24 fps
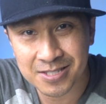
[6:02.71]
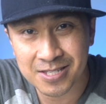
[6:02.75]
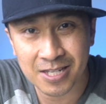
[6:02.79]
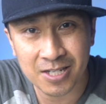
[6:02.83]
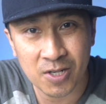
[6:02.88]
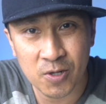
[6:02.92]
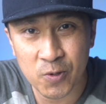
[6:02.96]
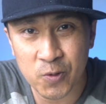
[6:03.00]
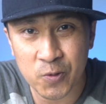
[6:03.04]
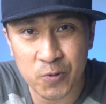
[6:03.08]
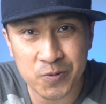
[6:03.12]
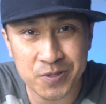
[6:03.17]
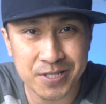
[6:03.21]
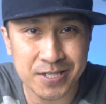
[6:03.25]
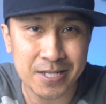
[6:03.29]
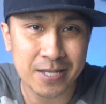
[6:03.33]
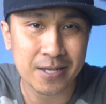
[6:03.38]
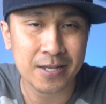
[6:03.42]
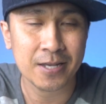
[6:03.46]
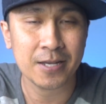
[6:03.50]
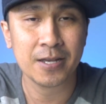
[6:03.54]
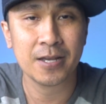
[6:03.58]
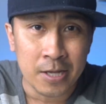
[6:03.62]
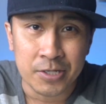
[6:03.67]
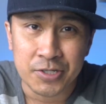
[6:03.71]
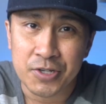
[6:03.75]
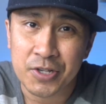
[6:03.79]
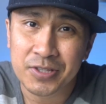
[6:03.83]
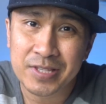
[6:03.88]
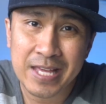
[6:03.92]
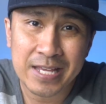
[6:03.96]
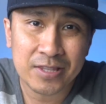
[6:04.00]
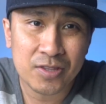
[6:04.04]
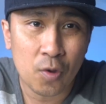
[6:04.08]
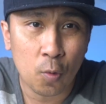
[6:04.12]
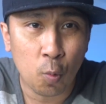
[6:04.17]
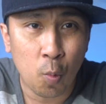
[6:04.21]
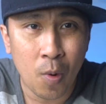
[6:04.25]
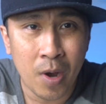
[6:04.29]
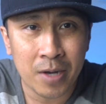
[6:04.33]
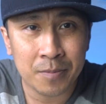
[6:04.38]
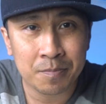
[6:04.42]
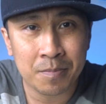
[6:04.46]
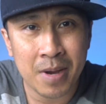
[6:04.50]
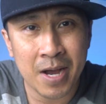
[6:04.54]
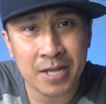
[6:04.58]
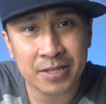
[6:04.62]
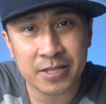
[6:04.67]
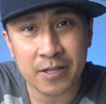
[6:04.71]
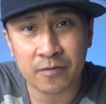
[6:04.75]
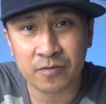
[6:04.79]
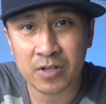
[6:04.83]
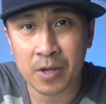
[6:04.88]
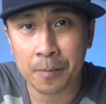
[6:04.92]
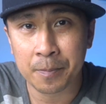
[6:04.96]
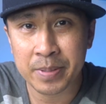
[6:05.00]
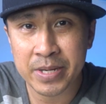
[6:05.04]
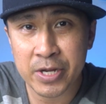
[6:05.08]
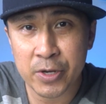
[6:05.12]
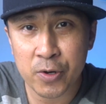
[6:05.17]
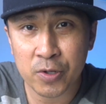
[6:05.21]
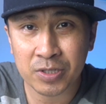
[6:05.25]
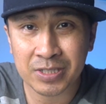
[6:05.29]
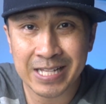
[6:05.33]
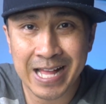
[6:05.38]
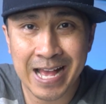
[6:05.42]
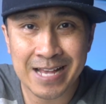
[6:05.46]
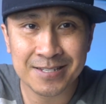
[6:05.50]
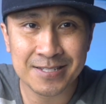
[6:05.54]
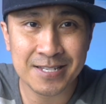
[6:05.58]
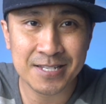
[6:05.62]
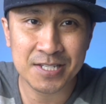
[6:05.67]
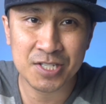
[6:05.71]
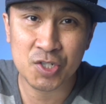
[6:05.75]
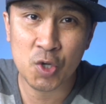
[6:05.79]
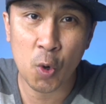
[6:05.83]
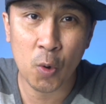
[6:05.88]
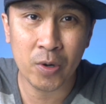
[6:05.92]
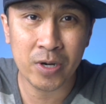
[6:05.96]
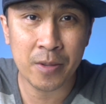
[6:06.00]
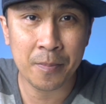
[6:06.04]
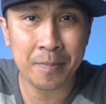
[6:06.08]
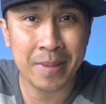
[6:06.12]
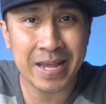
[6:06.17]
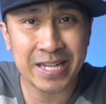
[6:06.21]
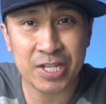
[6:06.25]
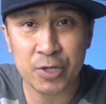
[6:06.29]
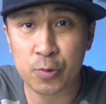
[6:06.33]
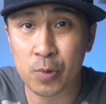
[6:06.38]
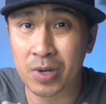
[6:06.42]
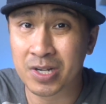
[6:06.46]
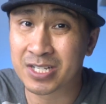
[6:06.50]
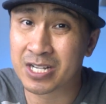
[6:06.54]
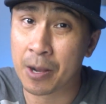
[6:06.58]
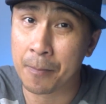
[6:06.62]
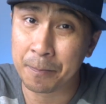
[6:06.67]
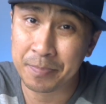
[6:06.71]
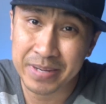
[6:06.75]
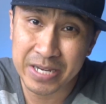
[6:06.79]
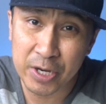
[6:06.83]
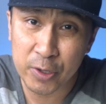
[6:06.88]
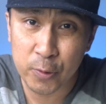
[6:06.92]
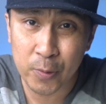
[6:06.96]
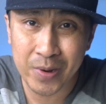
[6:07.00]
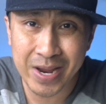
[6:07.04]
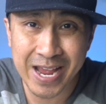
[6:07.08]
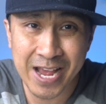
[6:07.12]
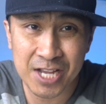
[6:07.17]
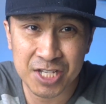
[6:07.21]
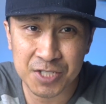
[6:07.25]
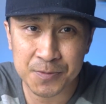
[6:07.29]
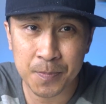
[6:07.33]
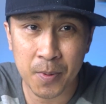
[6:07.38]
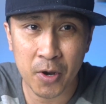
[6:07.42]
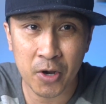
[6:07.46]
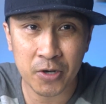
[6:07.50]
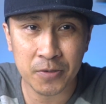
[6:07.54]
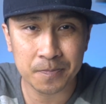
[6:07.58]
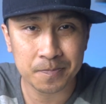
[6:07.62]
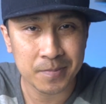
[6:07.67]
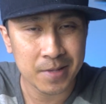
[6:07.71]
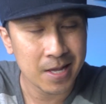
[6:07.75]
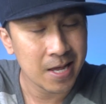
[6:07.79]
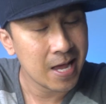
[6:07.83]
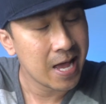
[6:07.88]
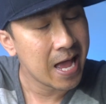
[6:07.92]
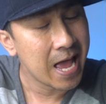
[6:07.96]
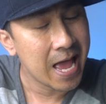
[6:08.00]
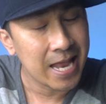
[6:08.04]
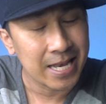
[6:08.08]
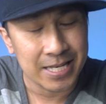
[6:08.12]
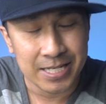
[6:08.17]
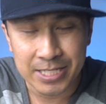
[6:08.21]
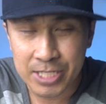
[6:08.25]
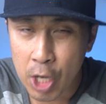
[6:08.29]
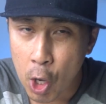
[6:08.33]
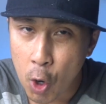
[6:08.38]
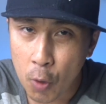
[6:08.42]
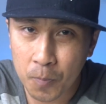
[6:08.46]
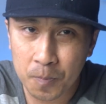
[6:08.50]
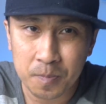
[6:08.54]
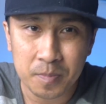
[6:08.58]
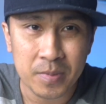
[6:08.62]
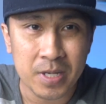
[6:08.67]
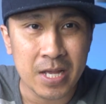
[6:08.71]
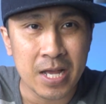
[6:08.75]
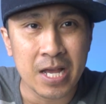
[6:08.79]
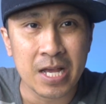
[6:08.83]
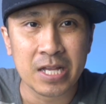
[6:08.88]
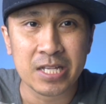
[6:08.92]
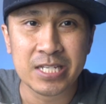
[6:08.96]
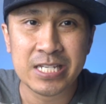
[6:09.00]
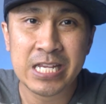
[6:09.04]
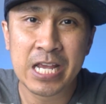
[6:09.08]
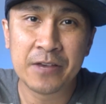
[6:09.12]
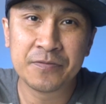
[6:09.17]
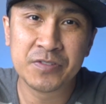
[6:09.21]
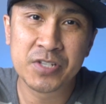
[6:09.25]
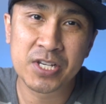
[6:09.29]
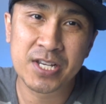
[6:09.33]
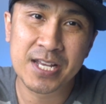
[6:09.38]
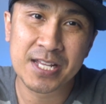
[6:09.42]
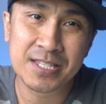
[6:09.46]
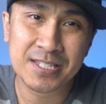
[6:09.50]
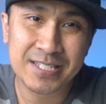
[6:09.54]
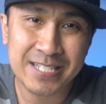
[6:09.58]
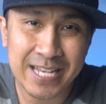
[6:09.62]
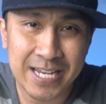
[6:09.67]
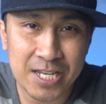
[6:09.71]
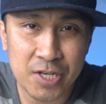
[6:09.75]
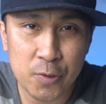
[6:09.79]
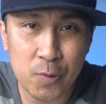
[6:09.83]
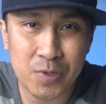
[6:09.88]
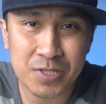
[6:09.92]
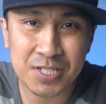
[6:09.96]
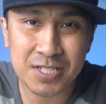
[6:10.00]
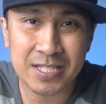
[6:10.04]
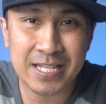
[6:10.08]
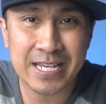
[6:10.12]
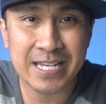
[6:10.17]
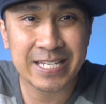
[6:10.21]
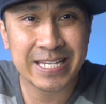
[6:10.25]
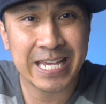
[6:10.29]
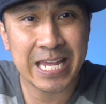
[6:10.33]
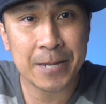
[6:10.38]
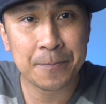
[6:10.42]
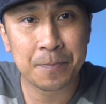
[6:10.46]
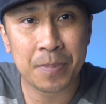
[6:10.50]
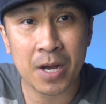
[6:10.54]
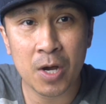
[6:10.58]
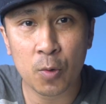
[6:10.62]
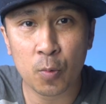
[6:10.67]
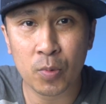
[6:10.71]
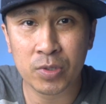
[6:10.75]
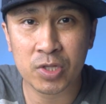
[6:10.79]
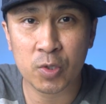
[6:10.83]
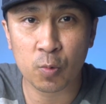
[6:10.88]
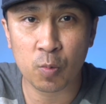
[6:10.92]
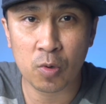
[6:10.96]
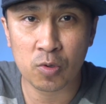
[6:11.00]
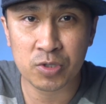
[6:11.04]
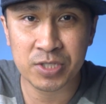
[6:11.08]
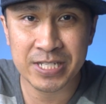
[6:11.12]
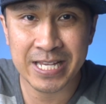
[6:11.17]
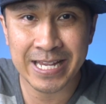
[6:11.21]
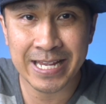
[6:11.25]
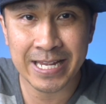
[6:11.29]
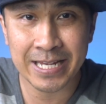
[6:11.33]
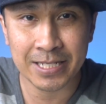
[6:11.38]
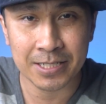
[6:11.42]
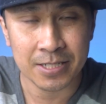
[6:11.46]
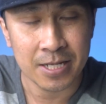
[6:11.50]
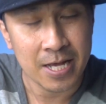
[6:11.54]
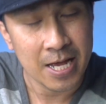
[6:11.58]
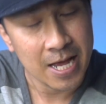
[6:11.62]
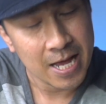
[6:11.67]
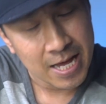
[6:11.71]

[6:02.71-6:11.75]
to lose? You think the 1 month of computer classes is going to make you a computer expert? Nope. You have to continuously keep up with the routine.